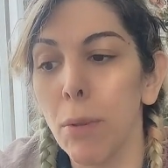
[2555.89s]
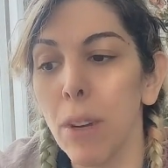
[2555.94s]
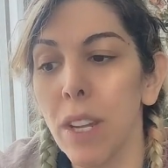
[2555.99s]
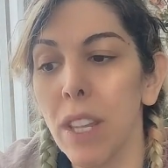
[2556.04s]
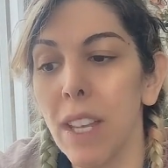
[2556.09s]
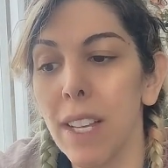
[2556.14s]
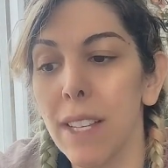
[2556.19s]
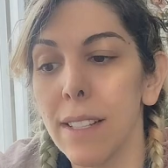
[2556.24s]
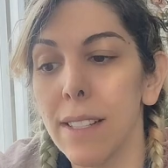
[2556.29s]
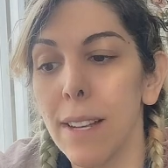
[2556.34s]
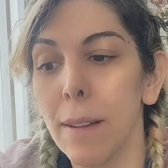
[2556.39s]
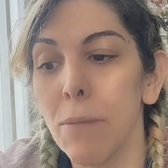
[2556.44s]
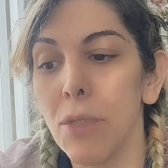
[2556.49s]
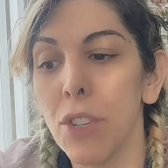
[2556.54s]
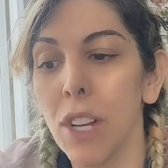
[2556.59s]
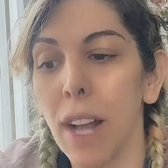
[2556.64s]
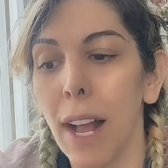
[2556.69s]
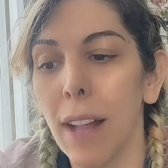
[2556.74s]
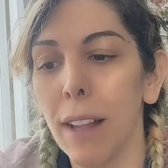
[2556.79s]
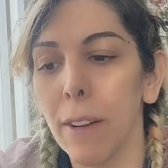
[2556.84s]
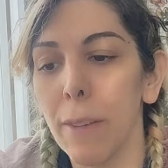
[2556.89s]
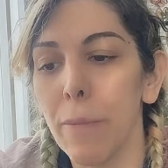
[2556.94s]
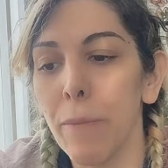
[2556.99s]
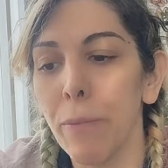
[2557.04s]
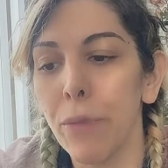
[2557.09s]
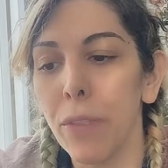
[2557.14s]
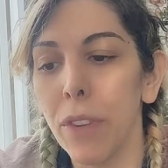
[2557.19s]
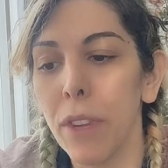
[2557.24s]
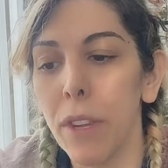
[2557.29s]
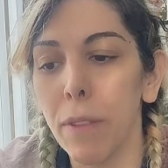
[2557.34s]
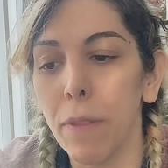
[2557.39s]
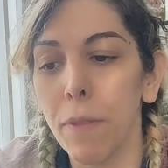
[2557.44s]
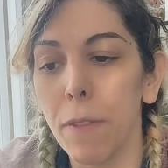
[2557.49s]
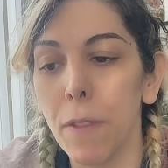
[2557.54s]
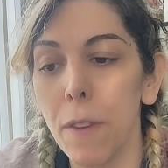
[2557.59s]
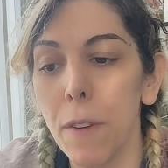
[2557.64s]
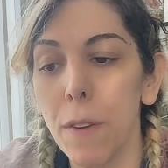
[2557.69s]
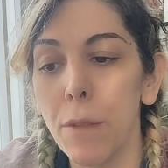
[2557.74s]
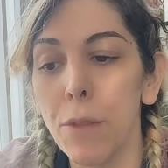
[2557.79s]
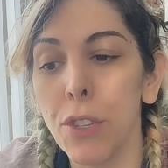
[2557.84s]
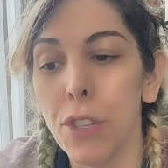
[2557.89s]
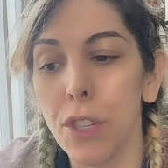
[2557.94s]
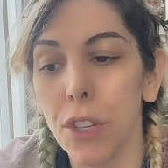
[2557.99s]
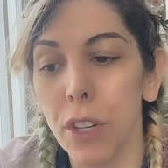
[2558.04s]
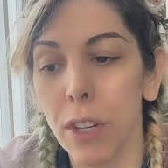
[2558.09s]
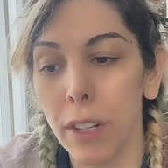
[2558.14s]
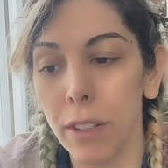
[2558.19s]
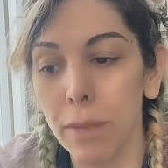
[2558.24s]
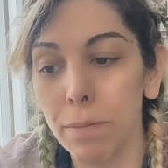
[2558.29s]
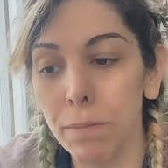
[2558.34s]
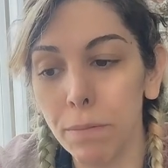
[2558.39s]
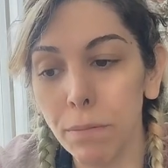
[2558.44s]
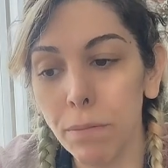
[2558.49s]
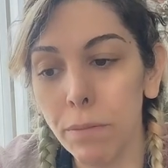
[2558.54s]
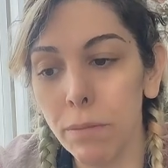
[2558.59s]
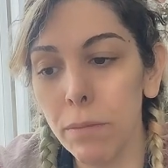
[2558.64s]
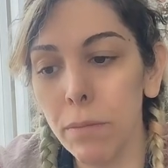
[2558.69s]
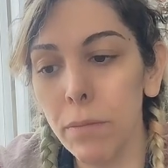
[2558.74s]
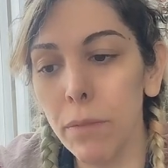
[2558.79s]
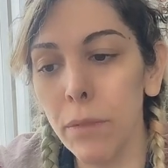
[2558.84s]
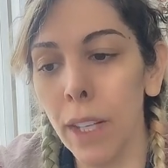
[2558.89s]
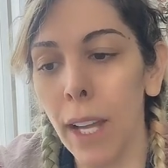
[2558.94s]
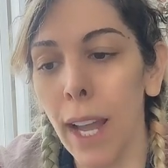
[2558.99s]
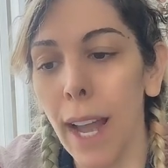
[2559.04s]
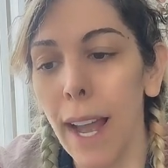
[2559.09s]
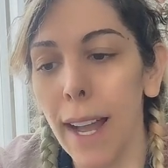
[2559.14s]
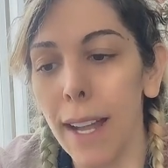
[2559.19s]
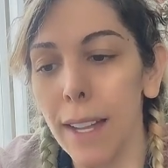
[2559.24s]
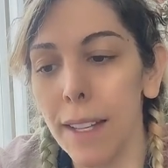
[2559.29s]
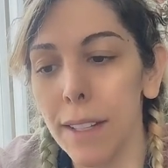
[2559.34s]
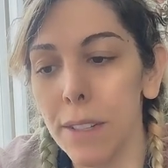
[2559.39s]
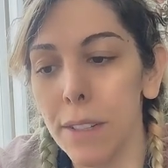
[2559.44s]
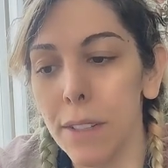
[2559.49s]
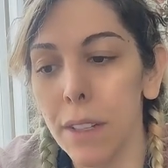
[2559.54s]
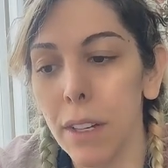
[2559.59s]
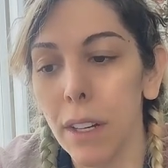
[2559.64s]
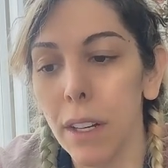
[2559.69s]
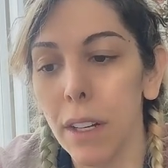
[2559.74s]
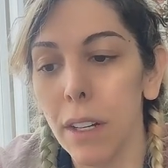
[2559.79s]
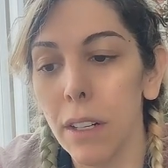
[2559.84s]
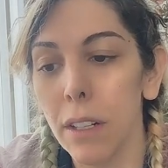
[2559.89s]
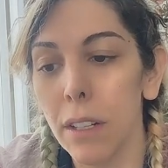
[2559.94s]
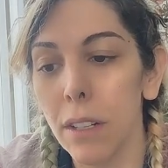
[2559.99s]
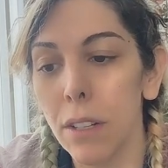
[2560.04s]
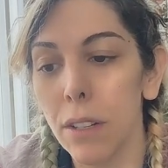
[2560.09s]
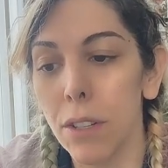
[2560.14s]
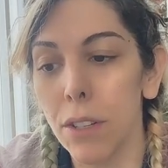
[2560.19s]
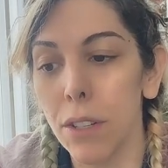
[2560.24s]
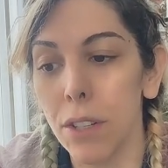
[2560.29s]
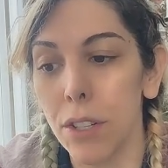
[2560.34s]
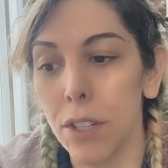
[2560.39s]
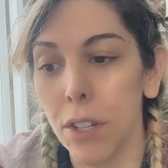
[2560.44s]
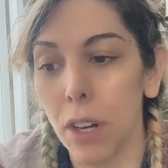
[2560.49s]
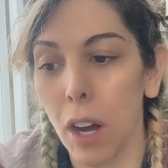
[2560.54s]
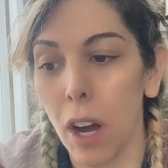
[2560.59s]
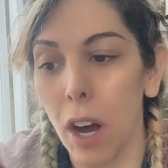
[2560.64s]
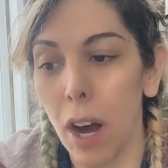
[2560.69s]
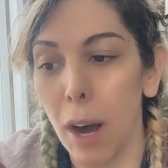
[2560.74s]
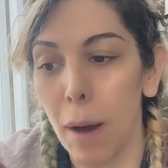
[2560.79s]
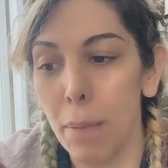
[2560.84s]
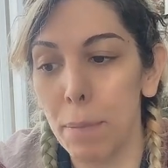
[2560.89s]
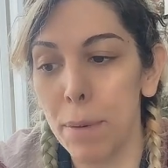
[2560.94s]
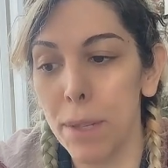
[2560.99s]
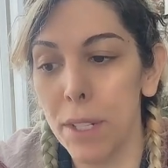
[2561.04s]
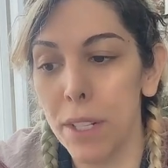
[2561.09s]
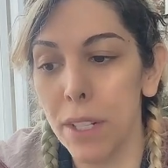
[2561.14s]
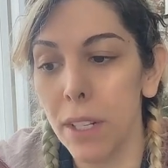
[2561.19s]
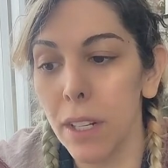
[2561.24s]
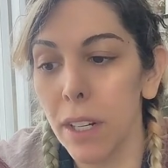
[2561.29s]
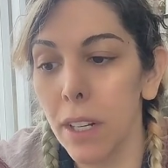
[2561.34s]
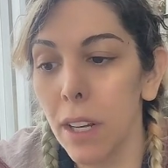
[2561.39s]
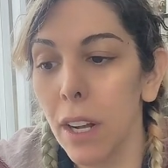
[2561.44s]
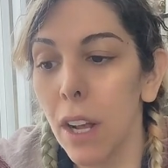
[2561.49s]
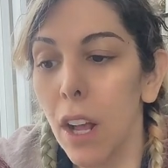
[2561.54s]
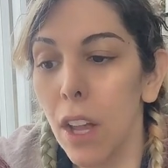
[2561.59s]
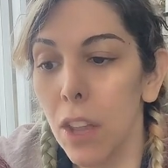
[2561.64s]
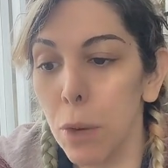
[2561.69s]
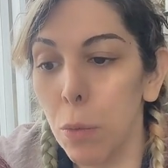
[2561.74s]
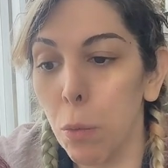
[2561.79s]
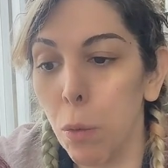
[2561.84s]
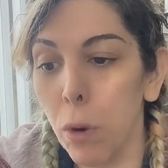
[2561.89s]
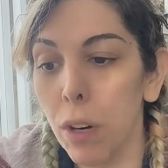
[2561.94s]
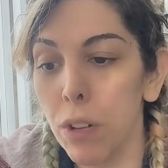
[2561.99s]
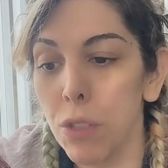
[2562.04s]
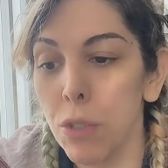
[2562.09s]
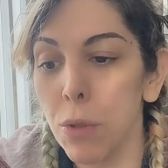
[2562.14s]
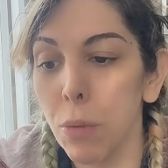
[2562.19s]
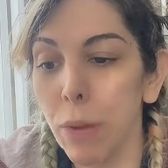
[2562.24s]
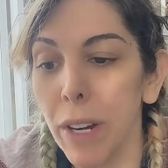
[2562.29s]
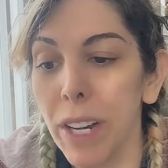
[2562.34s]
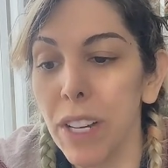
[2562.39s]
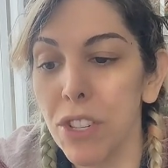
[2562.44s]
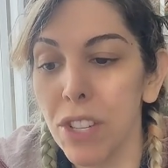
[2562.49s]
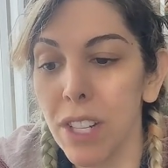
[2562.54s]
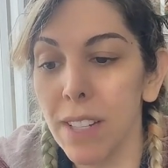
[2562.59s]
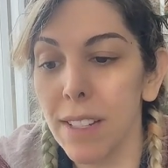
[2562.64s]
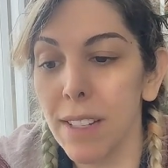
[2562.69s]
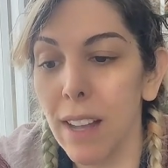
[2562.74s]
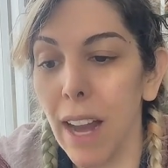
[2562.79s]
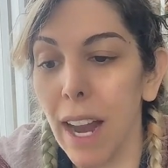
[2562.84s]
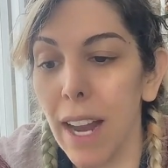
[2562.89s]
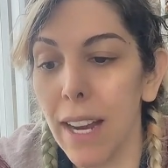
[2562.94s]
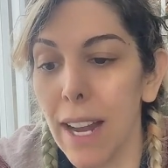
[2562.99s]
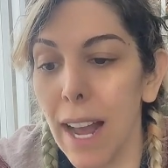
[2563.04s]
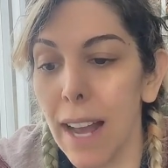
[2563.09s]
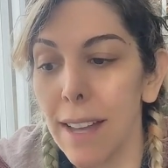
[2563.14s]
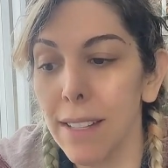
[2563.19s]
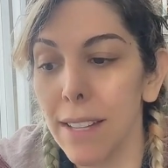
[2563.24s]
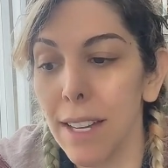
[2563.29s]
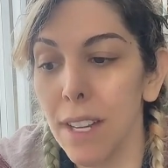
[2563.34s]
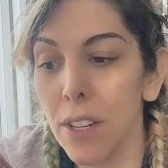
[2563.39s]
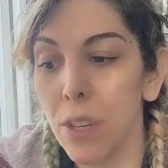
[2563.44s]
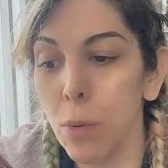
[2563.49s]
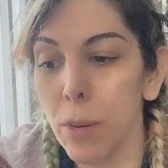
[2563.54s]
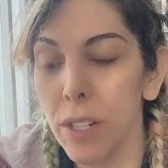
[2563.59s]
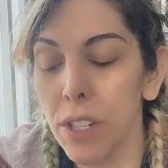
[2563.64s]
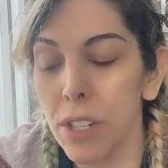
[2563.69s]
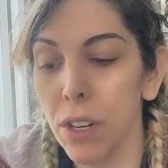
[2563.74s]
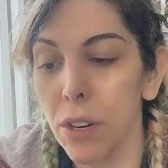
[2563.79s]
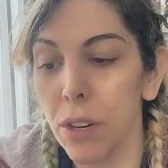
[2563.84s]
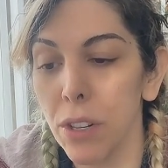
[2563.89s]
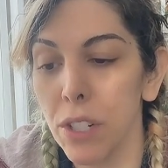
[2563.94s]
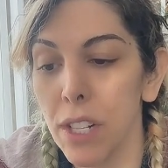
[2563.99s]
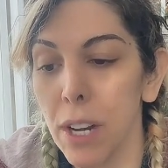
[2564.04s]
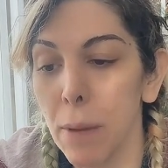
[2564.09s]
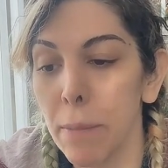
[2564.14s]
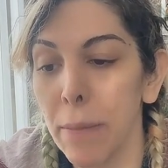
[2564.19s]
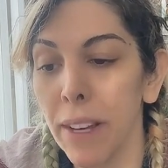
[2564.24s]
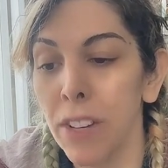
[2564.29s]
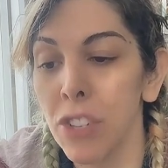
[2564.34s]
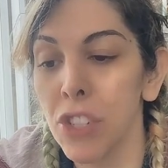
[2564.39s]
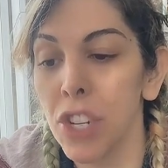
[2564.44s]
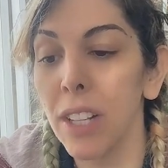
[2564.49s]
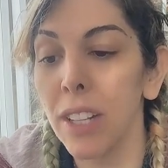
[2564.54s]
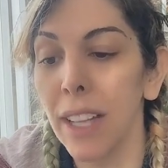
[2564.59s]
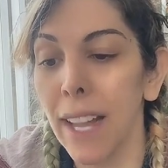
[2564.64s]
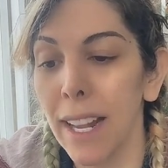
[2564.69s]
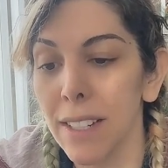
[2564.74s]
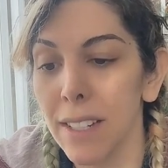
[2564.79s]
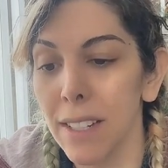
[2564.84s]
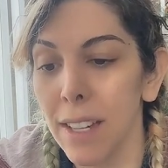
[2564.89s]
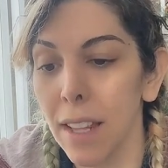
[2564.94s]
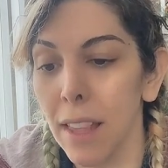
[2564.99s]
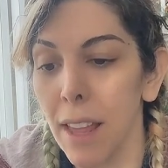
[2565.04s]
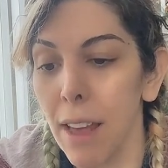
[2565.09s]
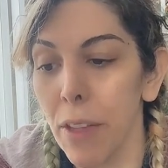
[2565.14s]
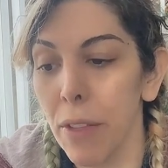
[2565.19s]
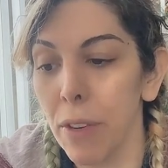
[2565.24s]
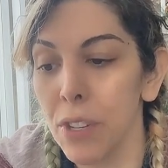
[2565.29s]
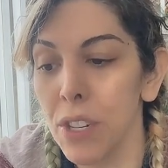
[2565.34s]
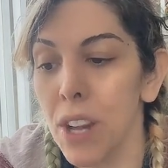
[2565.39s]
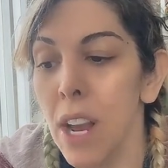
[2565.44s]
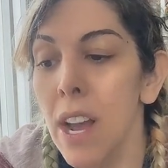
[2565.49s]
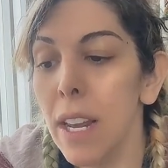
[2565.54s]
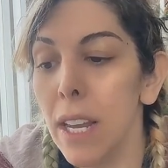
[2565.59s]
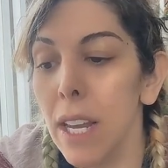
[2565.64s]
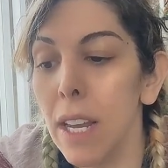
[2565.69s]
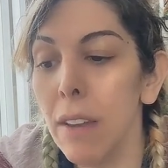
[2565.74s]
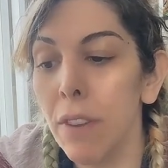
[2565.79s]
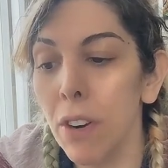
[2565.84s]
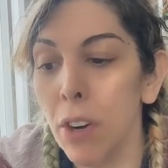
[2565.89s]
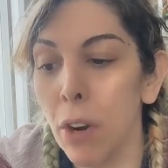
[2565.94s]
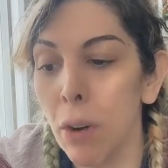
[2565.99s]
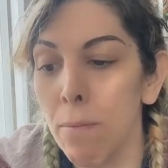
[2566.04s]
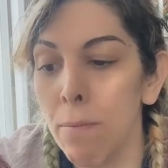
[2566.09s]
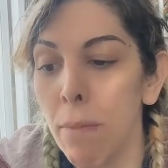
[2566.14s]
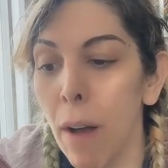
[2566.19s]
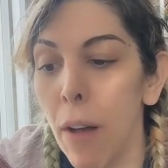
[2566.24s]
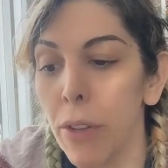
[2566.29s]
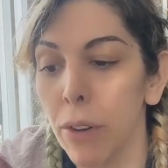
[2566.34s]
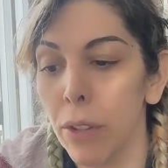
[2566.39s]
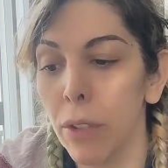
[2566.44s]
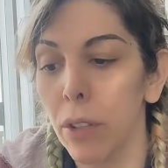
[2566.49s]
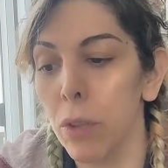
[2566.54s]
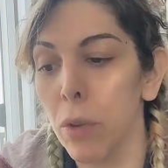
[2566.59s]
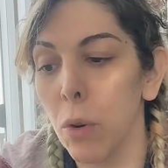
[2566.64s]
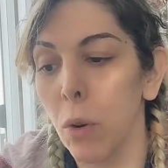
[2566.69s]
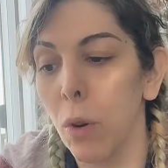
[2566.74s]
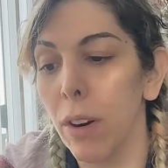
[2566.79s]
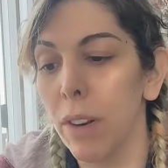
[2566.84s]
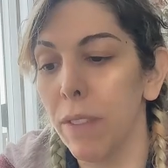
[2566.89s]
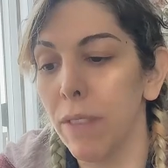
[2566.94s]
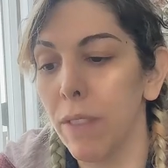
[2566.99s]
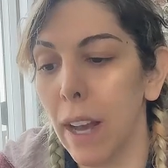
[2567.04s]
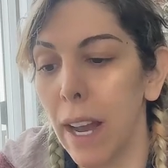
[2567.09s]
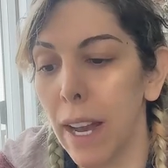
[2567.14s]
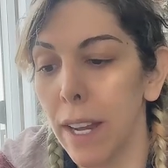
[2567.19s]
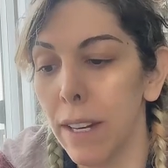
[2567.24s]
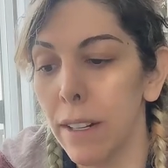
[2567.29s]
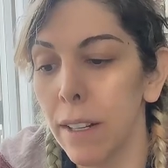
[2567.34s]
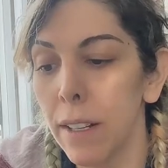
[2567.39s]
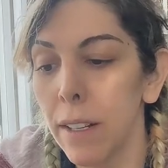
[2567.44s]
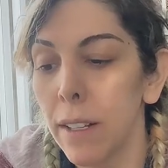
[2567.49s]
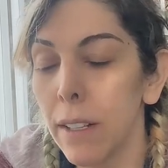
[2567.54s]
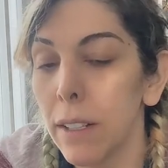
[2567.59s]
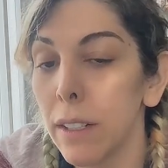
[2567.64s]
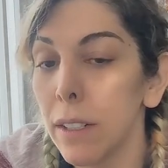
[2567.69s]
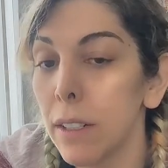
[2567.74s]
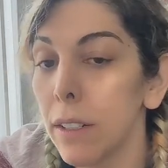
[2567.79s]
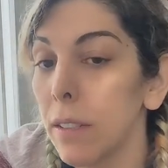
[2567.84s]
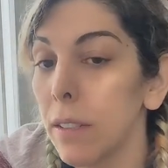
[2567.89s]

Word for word: Her breathing seemed shallow. The future has Stopped. The words reached inside Essie and twisted her stomach. She glanced at the others. Even her mother looked horrified.